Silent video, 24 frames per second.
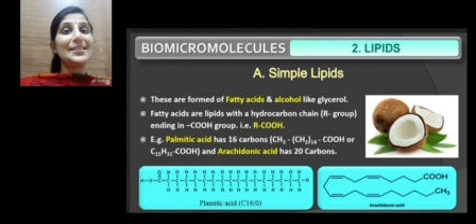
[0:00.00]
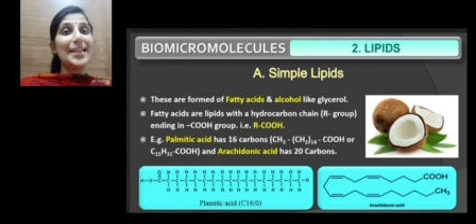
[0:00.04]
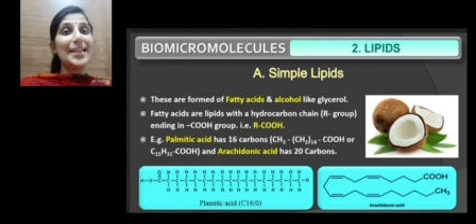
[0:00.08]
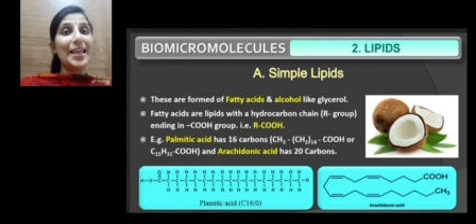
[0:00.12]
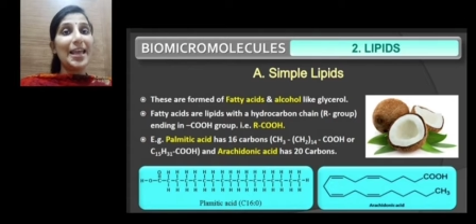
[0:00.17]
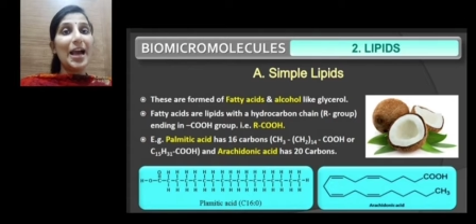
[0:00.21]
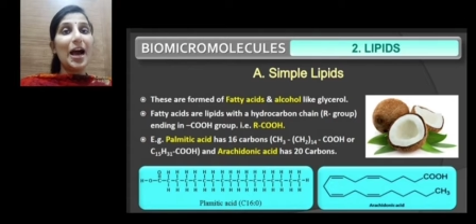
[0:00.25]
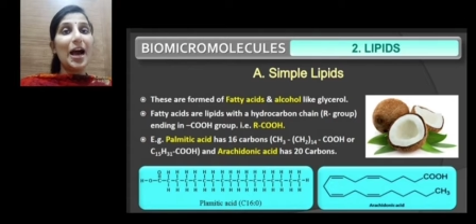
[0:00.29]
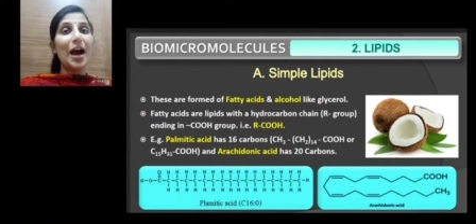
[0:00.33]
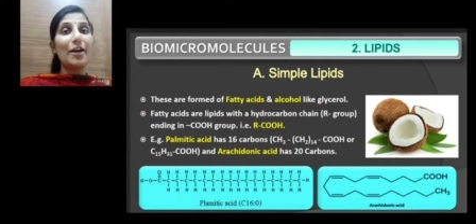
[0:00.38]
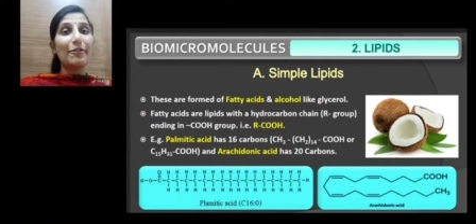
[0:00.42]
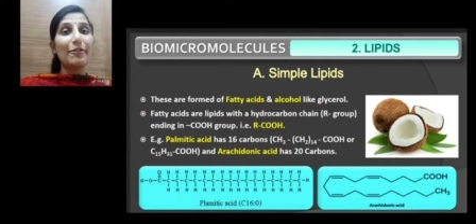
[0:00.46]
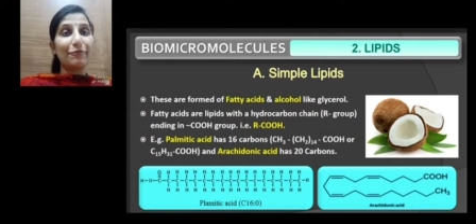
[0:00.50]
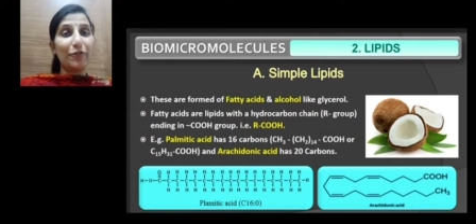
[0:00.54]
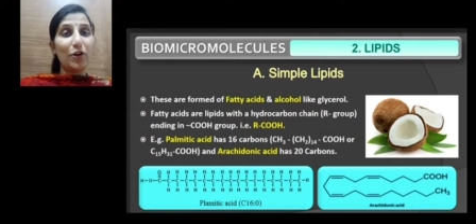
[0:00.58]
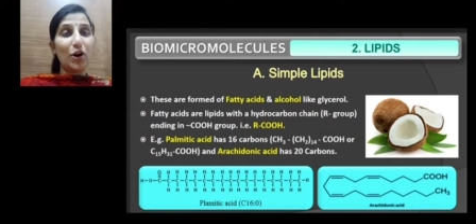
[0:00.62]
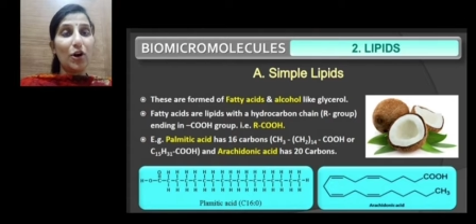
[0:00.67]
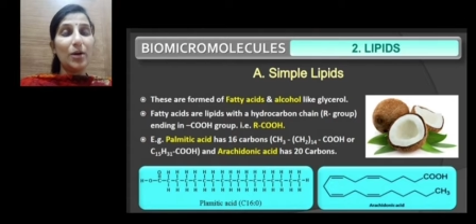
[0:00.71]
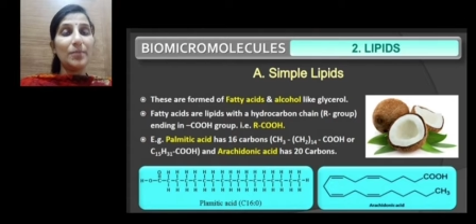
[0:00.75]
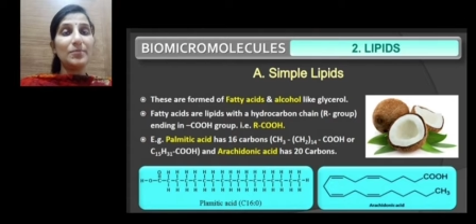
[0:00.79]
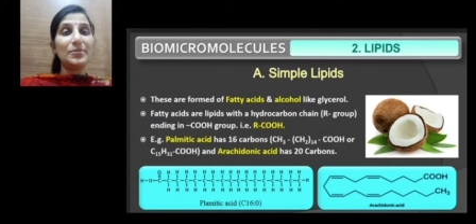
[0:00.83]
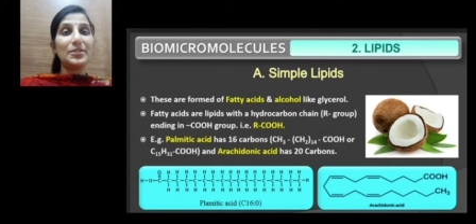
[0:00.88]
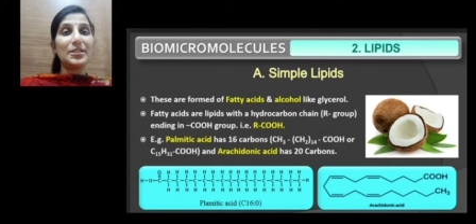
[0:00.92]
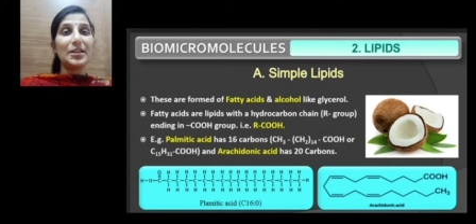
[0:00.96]
they are
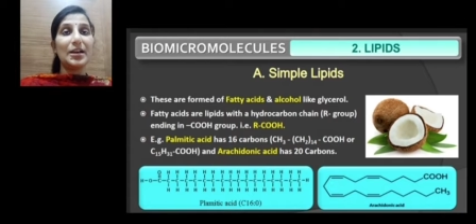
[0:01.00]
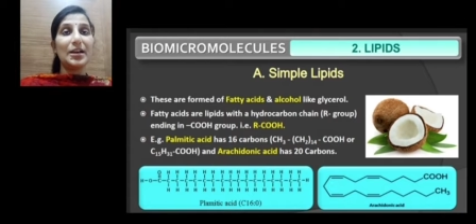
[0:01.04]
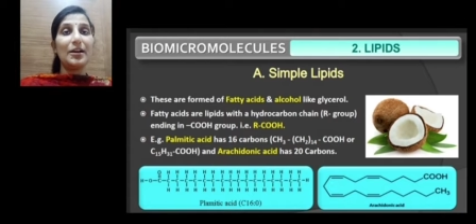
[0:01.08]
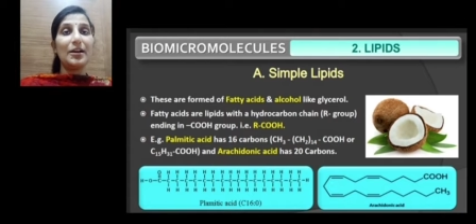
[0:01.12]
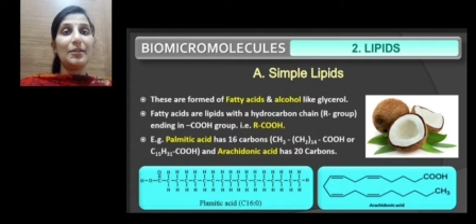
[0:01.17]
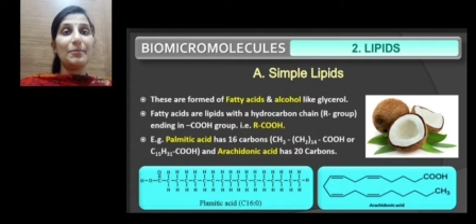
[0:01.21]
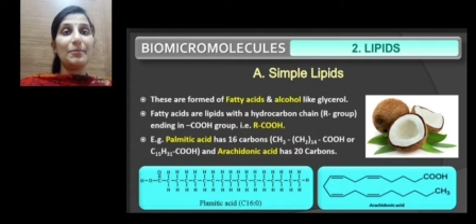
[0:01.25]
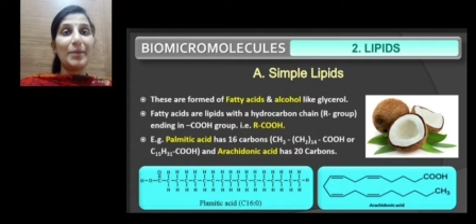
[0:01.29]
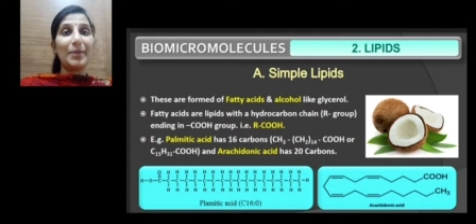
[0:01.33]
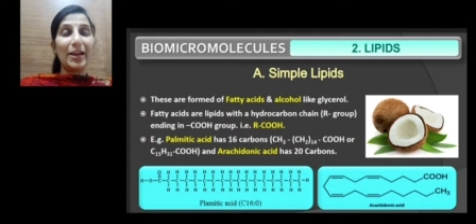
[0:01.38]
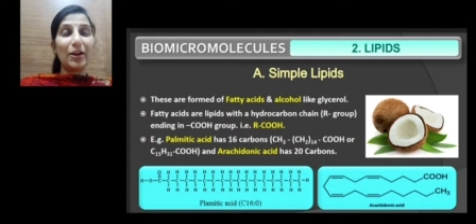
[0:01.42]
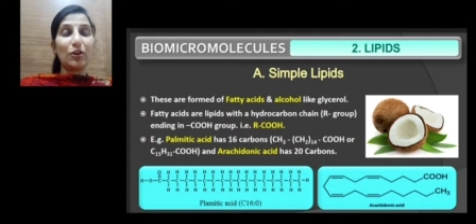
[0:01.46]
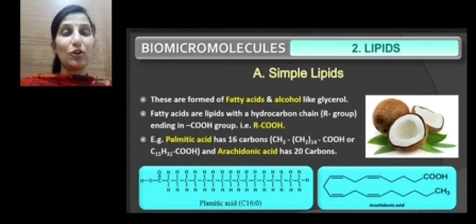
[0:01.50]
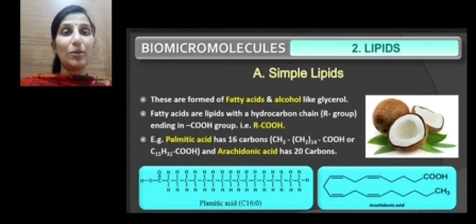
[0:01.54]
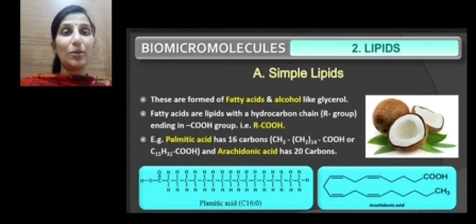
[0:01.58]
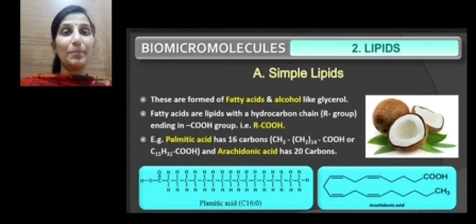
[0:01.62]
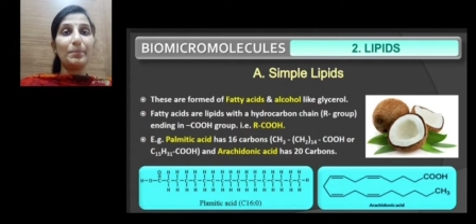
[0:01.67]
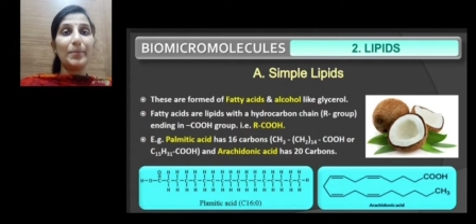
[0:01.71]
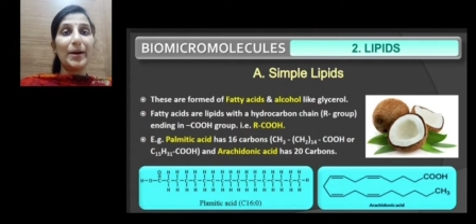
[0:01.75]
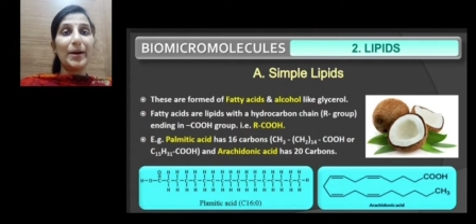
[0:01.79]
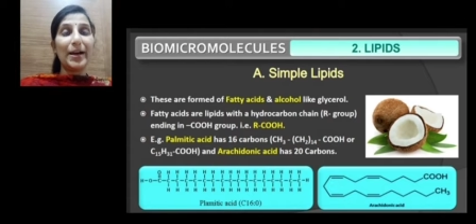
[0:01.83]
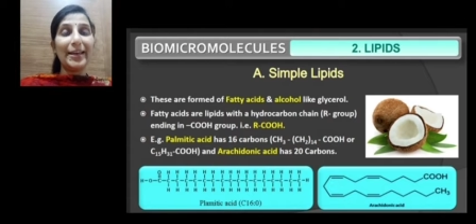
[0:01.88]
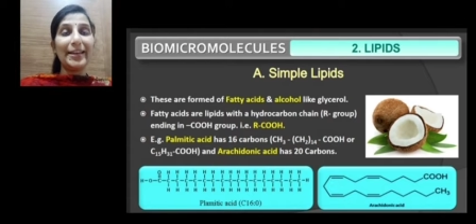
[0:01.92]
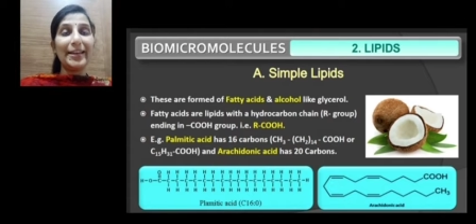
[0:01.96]
formed by
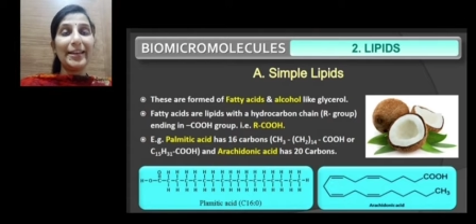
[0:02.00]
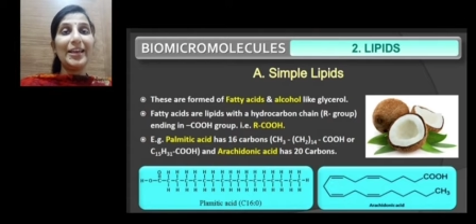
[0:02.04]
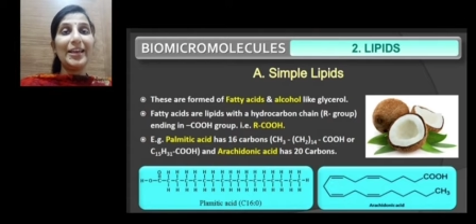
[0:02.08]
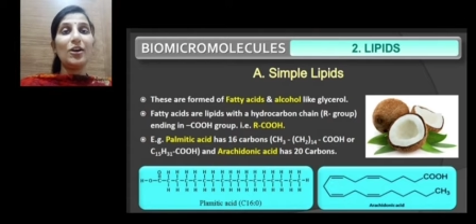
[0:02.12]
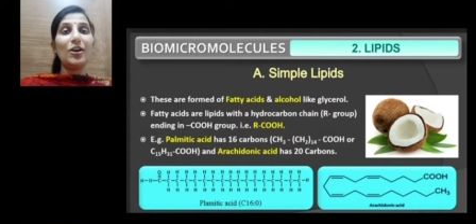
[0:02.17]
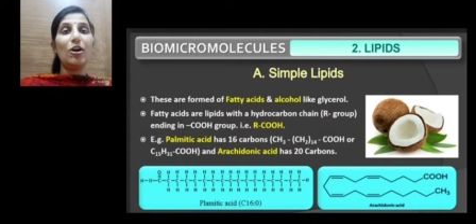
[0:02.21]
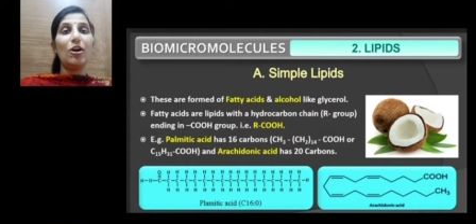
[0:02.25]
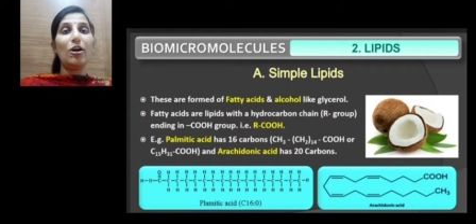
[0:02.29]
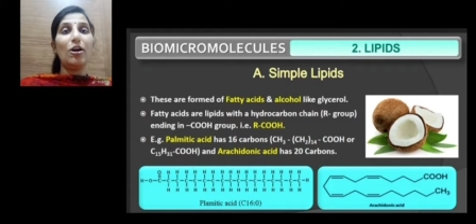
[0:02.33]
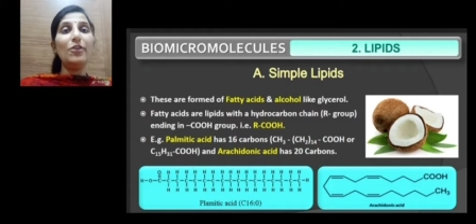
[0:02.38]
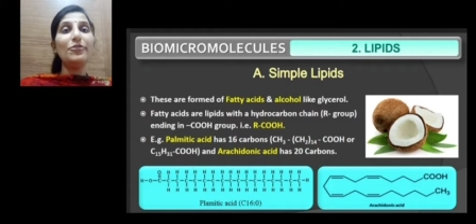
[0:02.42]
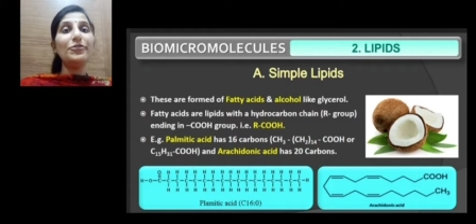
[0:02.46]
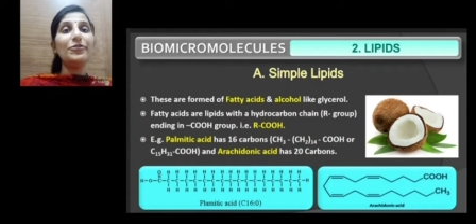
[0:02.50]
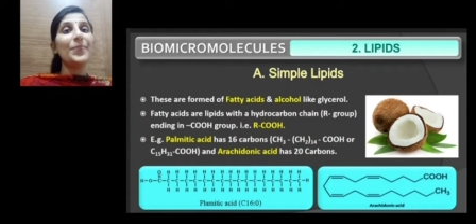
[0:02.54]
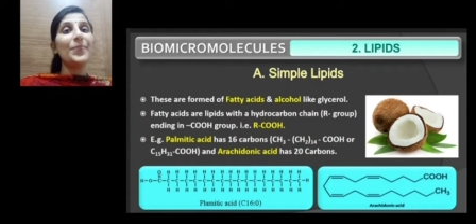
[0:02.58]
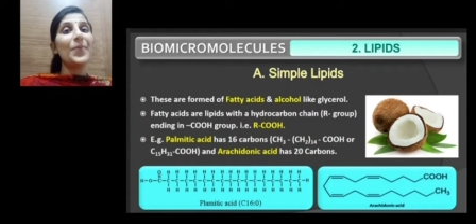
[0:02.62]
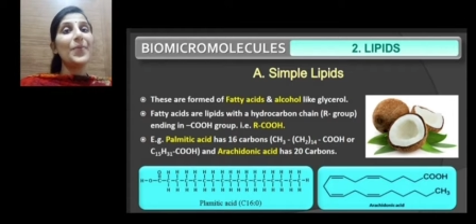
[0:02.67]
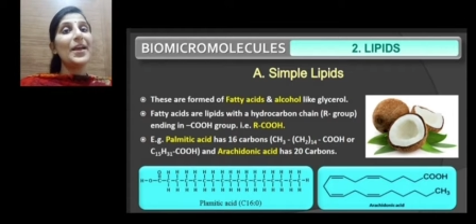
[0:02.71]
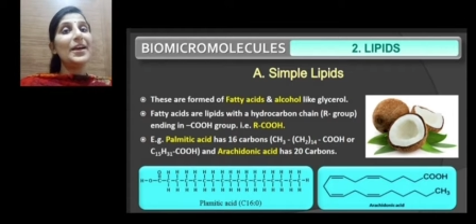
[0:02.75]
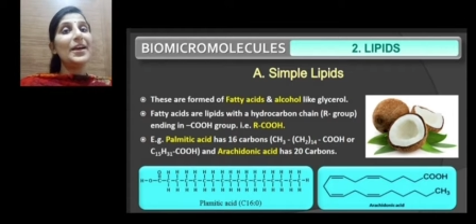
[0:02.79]
combining of